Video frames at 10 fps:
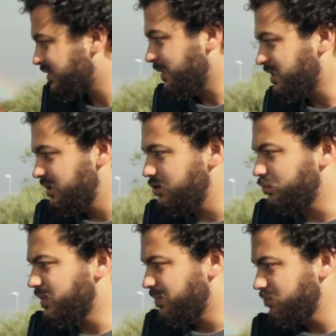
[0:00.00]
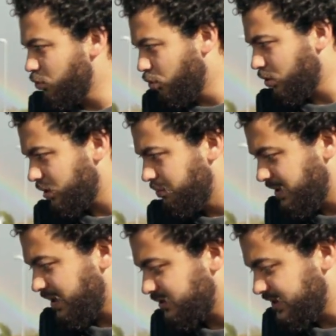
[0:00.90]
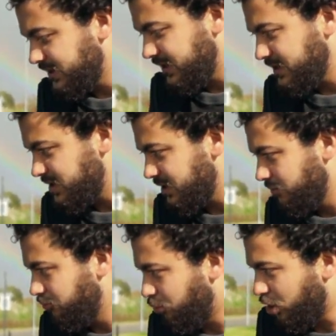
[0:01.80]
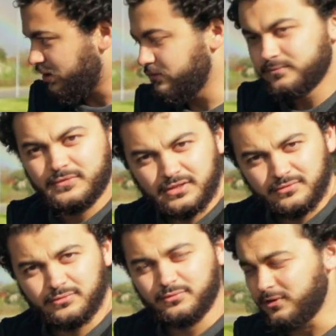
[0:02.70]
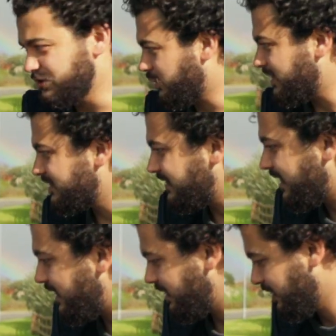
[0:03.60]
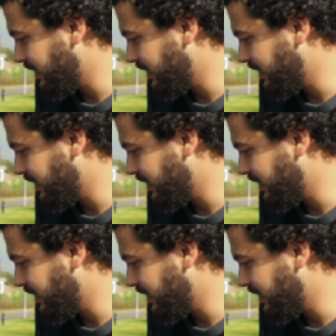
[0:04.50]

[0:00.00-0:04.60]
expected it to be a bit more bigger than this, but what you can say,